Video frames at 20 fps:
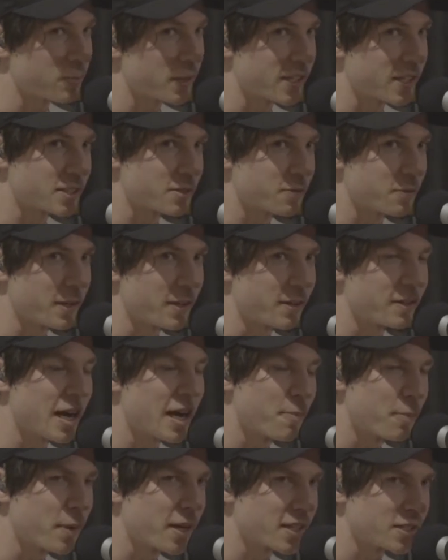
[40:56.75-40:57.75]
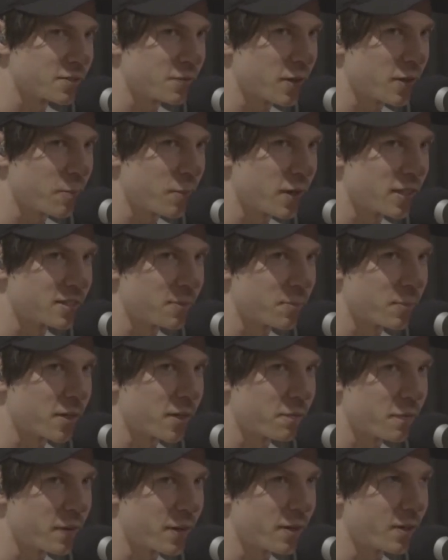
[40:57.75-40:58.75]
biggest fear. Not biggest fear, but it's a
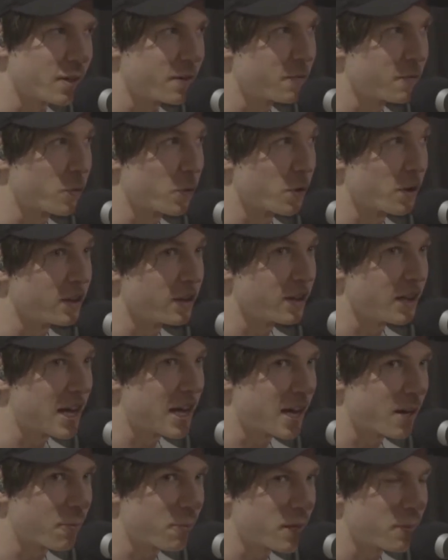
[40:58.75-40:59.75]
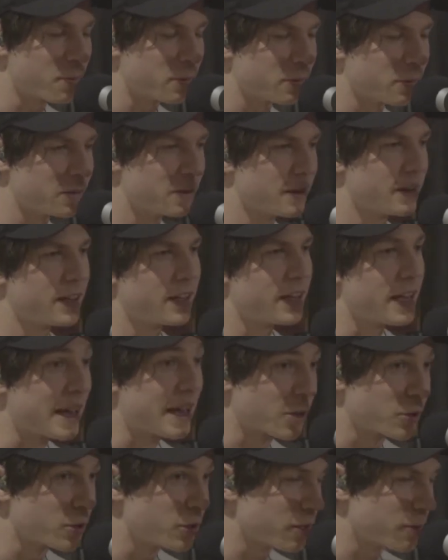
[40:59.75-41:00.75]
big fear for a lot of people,
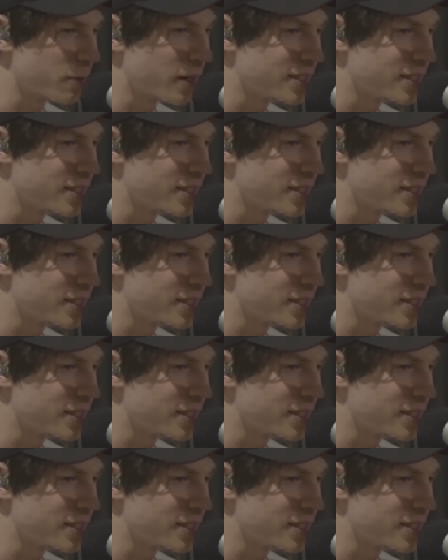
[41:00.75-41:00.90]
including